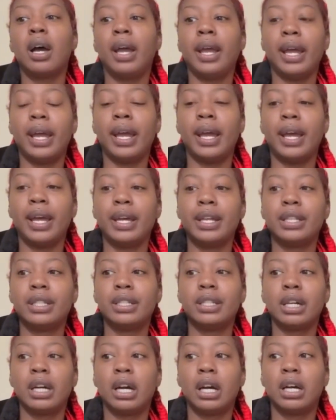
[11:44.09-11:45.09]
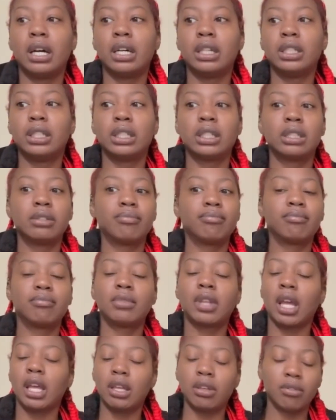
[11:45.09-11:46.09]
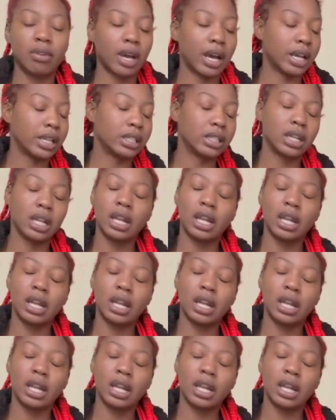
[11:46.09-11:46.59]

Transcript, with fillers: and uh, just thank you guys